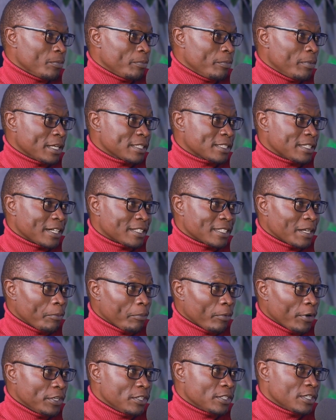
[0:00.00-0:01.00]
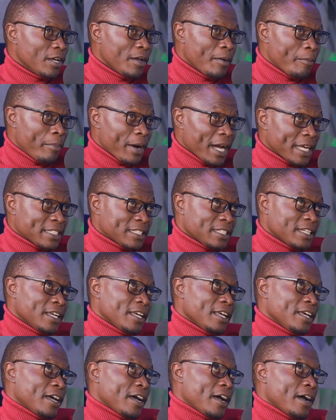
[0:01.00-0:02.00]
at some point. But
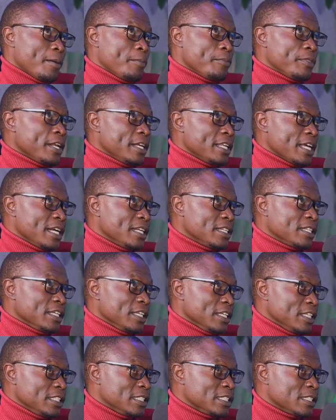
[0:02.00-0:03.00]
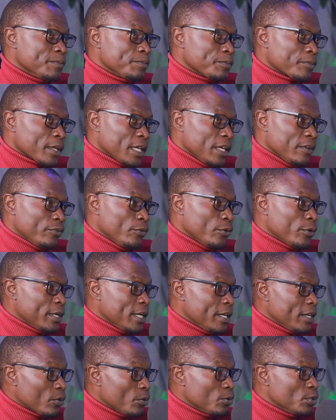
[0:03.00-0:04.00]
the reality is, if you
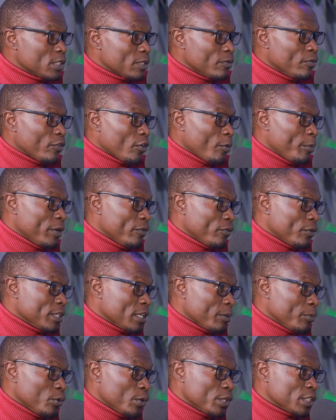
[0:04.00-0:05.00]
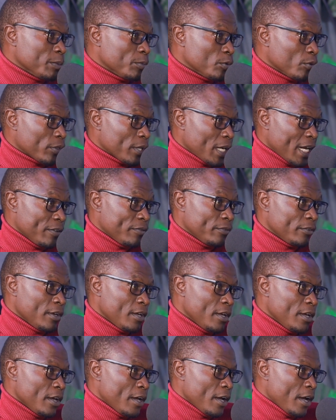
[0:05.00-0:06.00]
create a conducive environment for entrepreneurship to thrive,
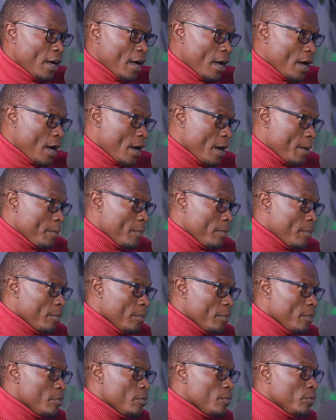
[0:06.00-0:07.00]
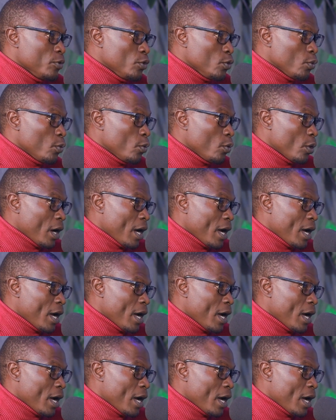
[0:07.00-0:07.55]
you